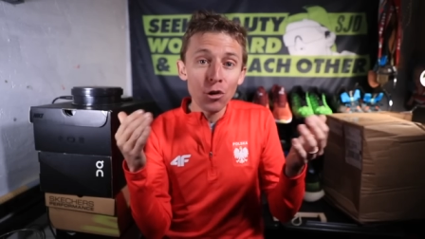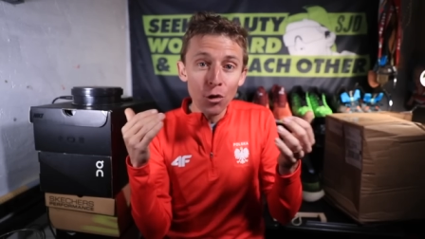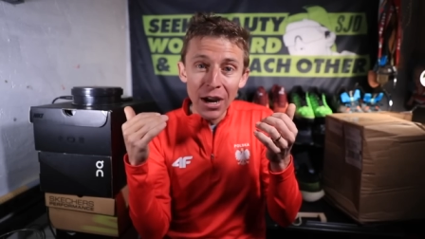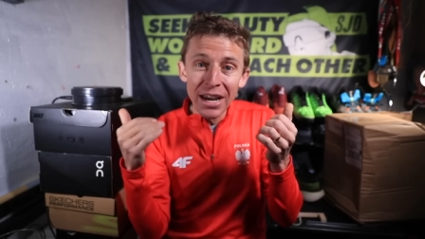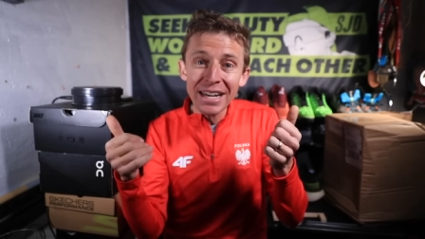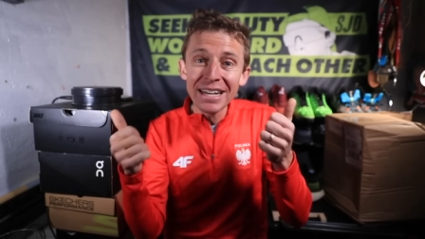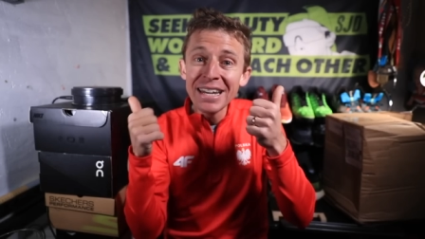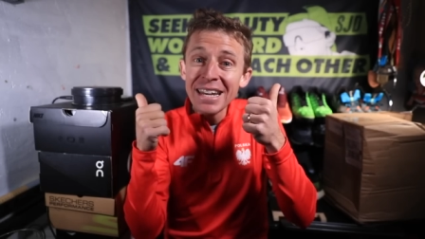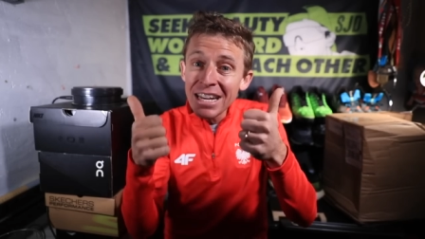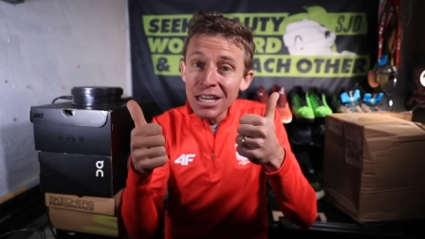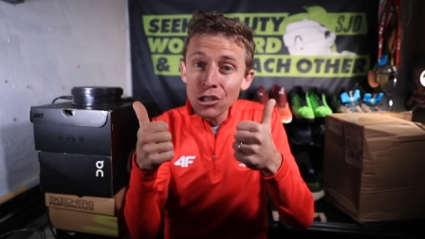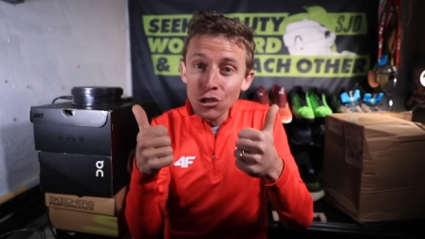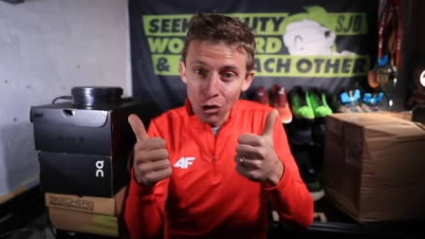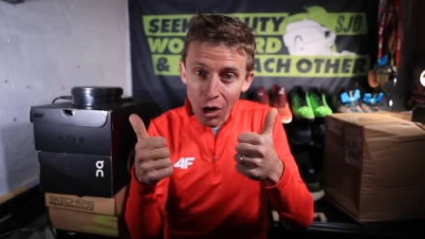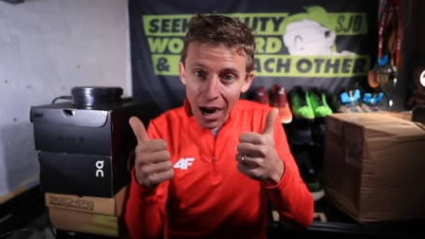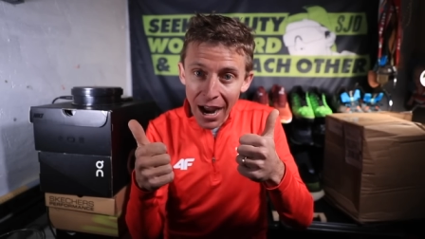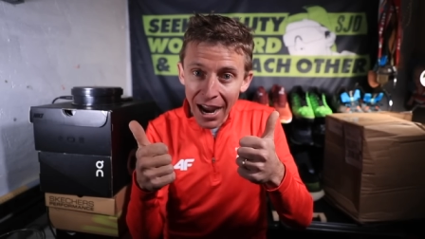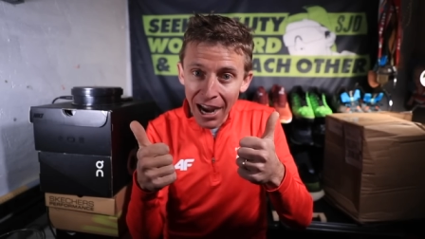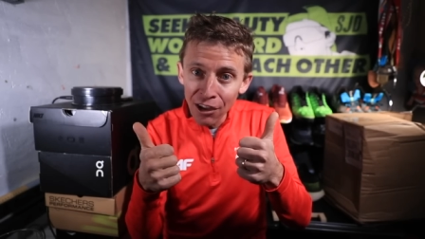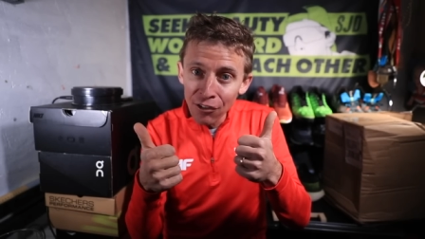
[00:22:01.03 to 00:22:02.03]
great knee
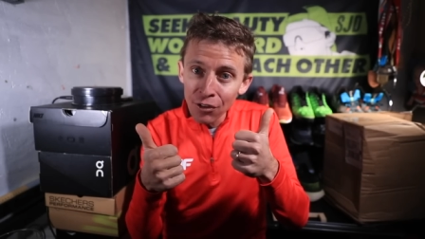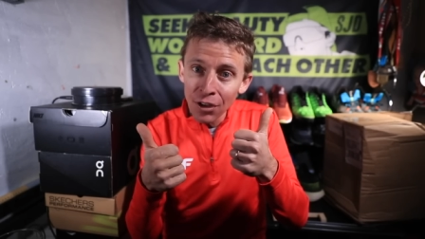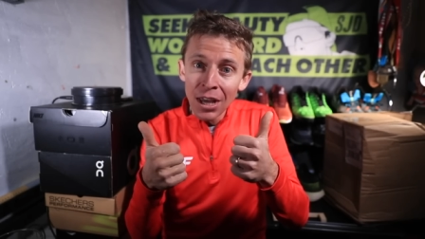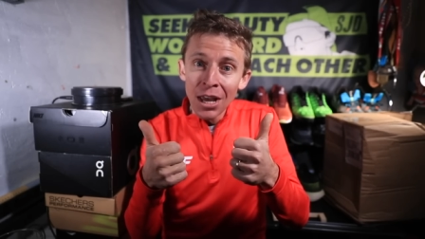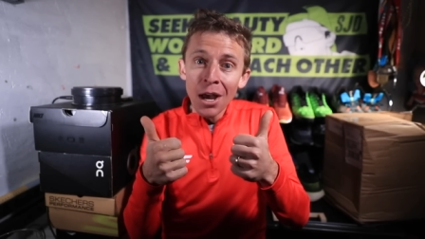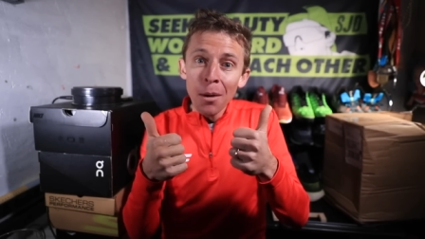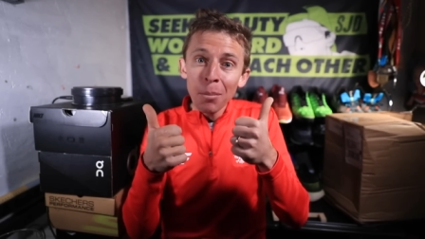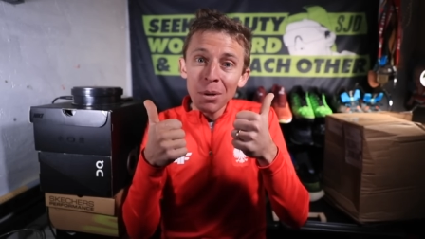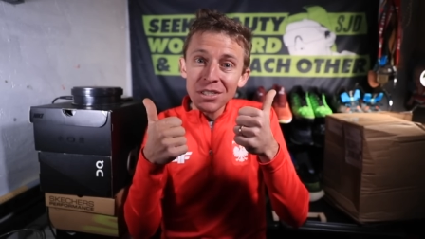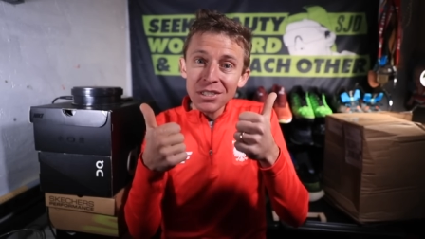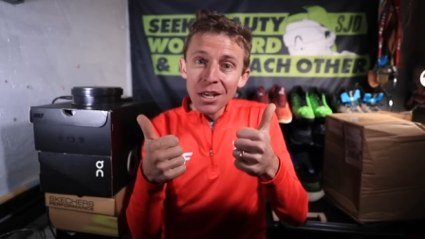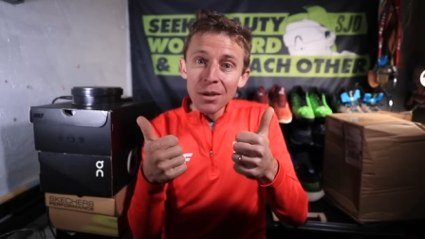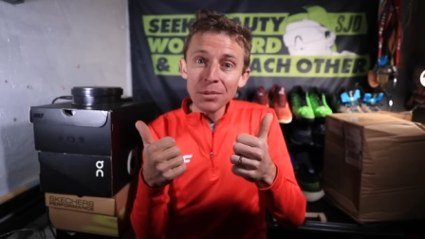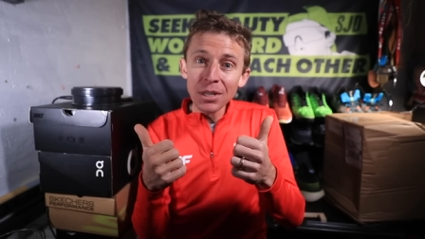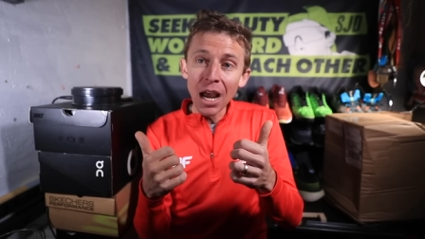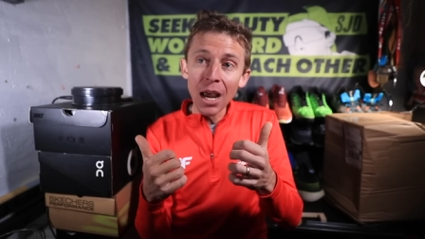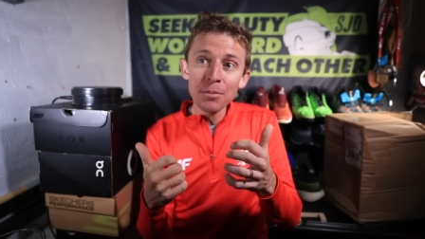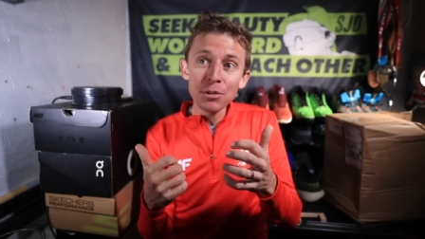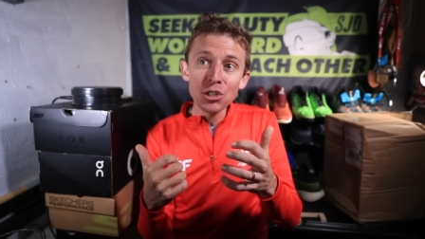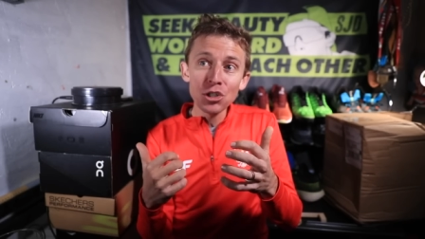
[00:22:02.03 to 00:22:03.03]
drive, but
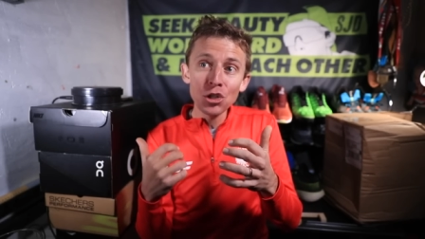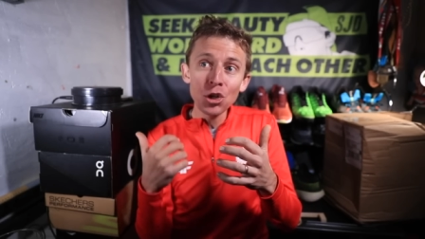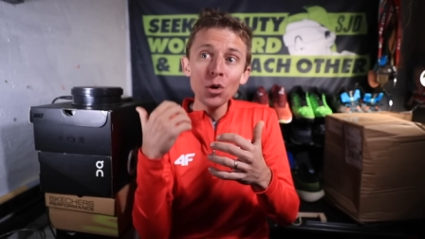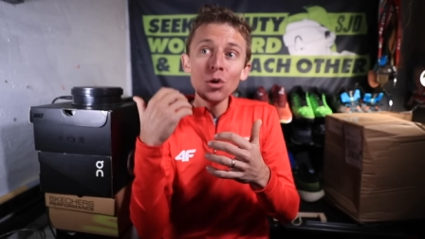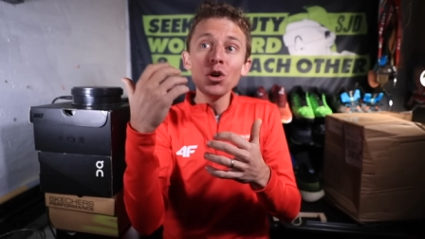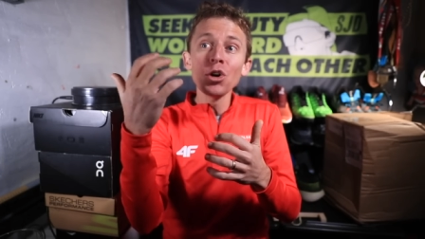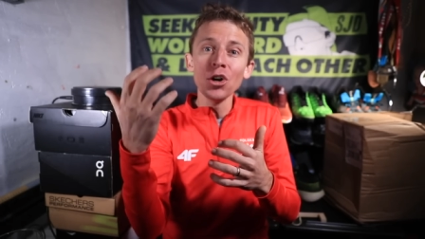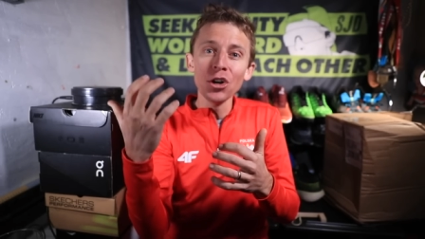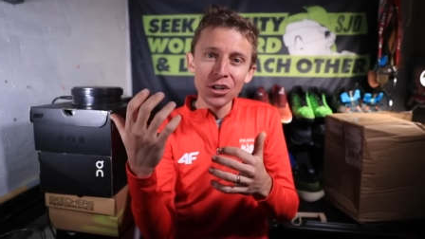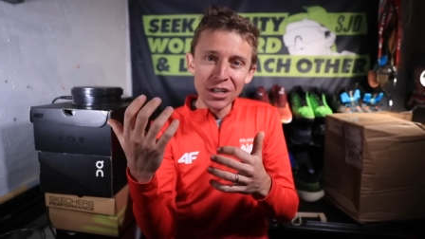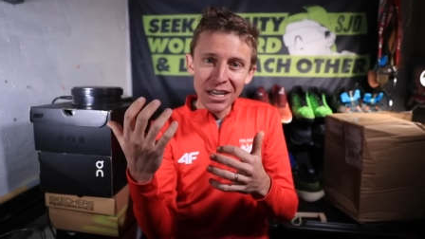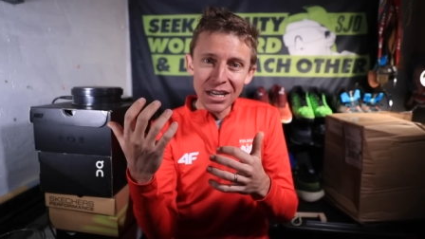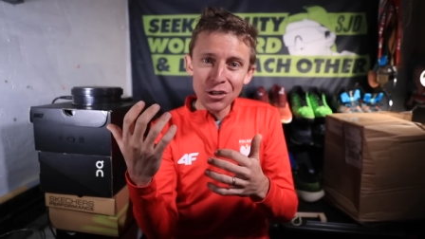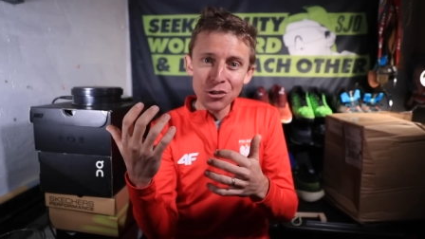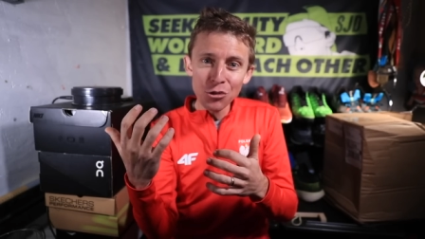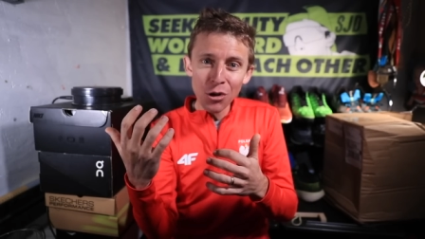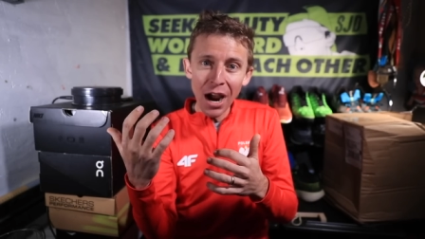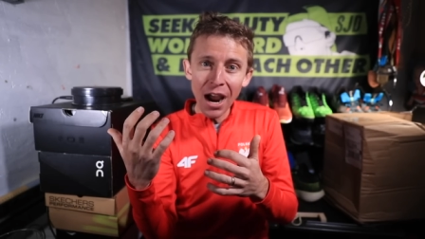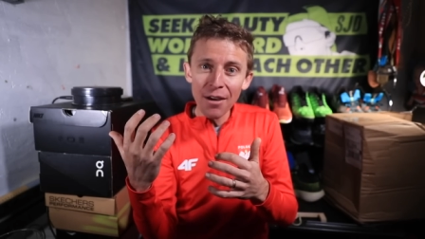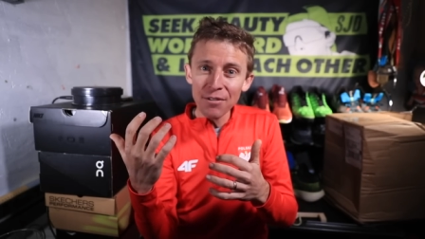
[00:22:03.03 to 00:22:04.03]
sometimes too good knee
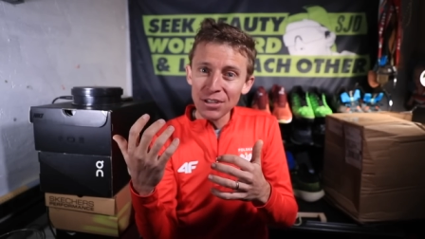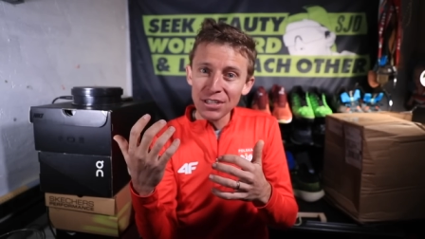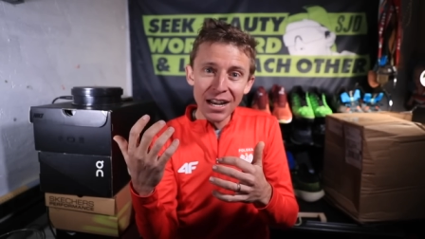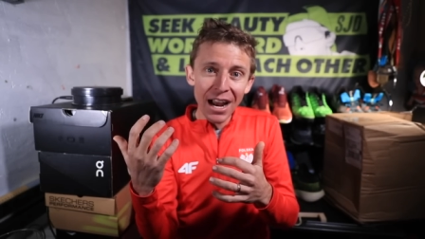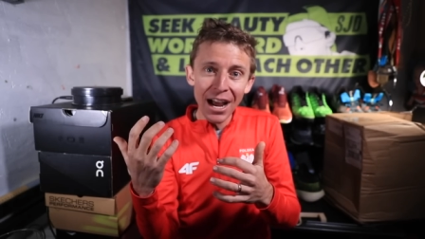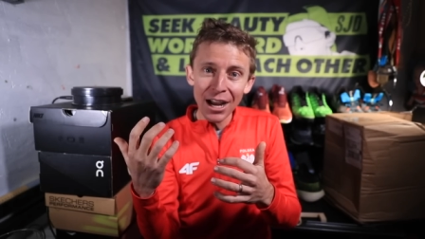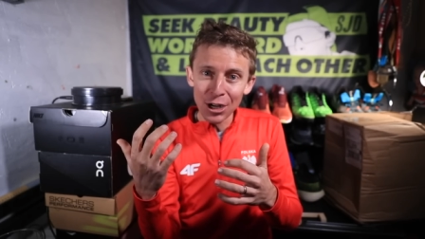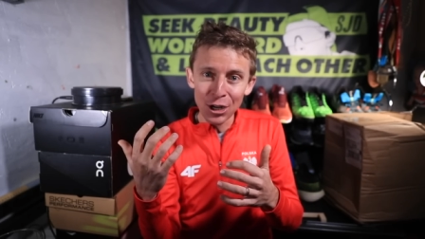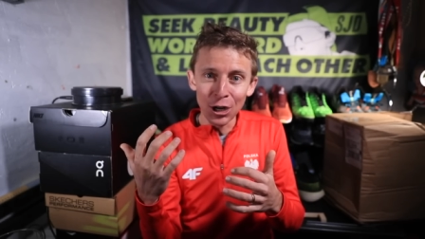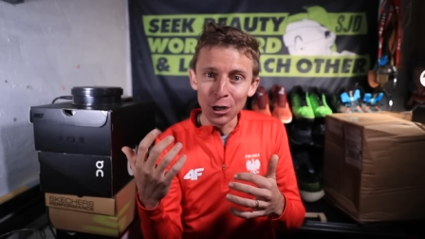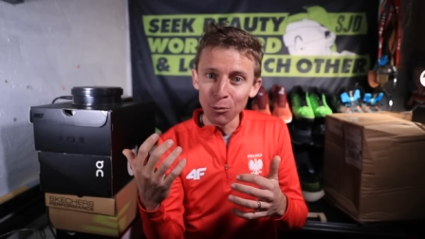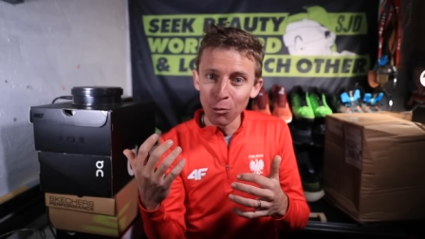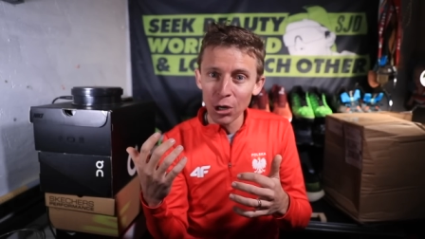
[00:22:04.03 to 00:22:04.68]
drive is not good,